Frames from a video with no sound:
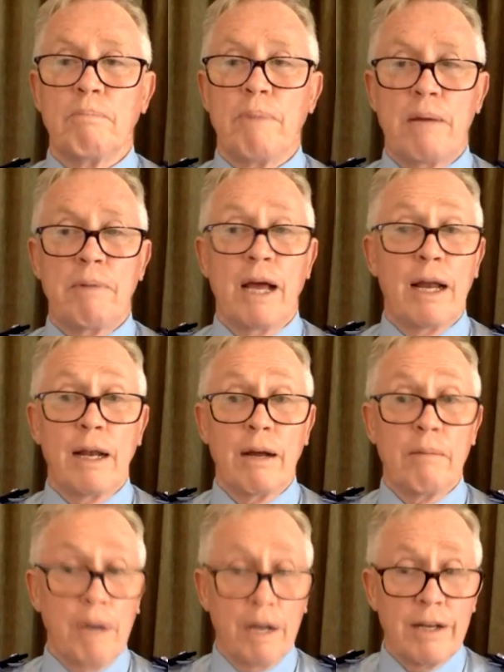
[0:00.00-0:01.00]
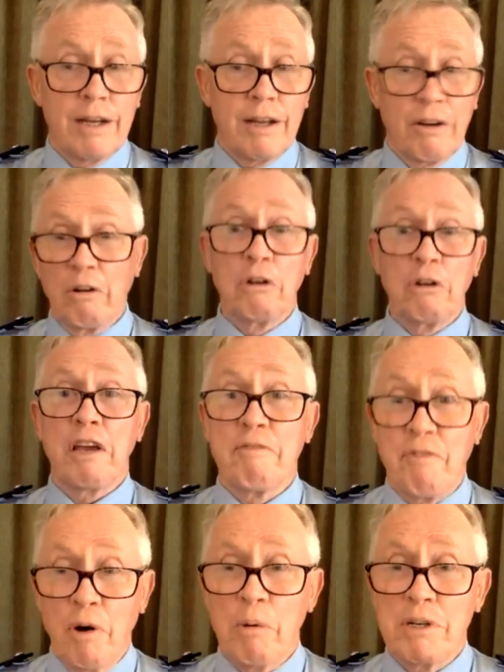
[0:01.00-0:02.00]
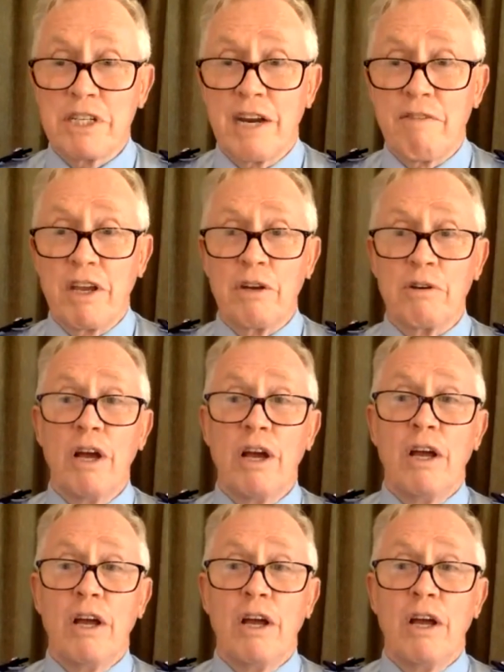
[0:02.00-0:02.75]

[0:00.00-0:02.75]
maybe I'm looking forward to hearing her